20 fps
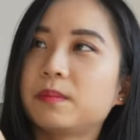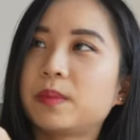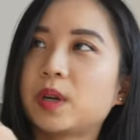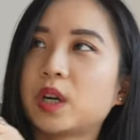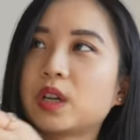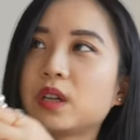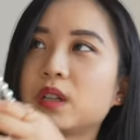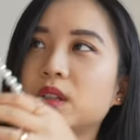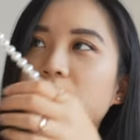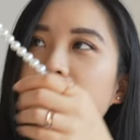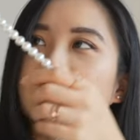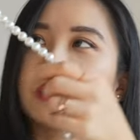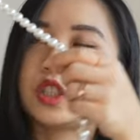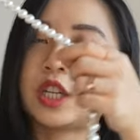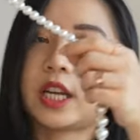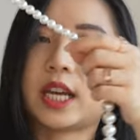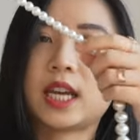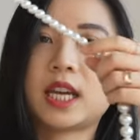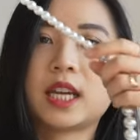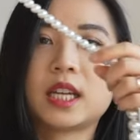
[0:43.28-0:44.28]
pearl
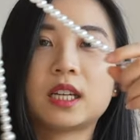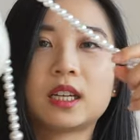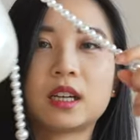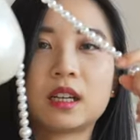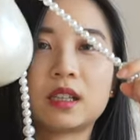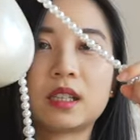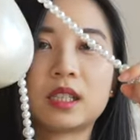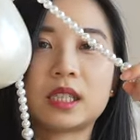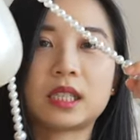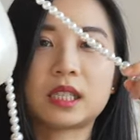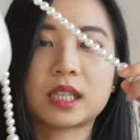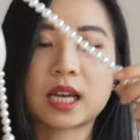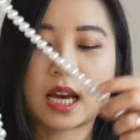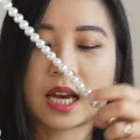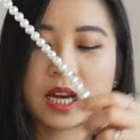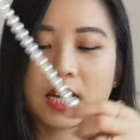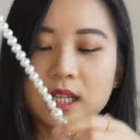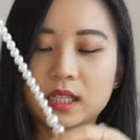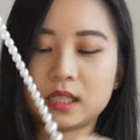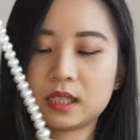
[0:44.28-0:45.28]
chain on the
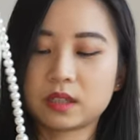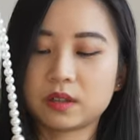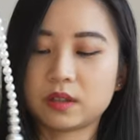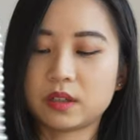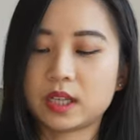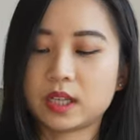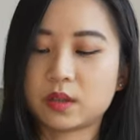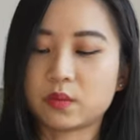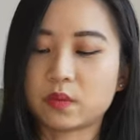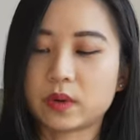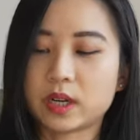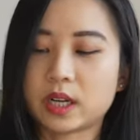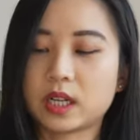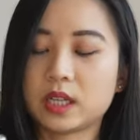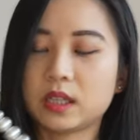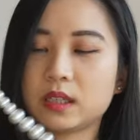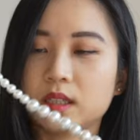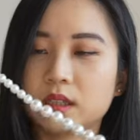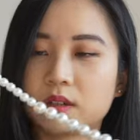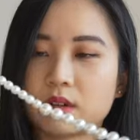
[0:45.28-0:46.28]
side so you can wear
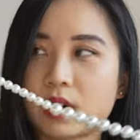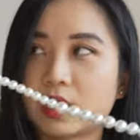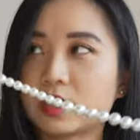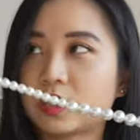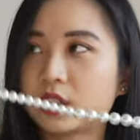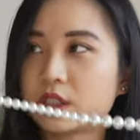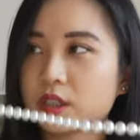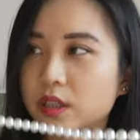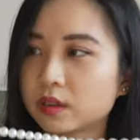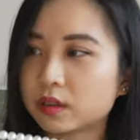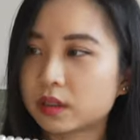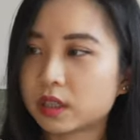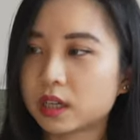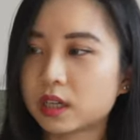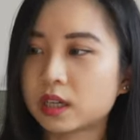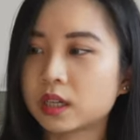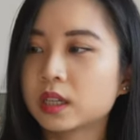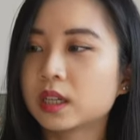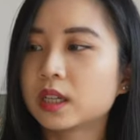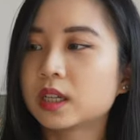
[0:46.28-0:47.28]
it cross
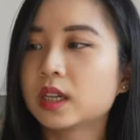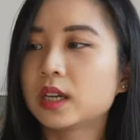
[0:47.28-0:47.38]
shoulder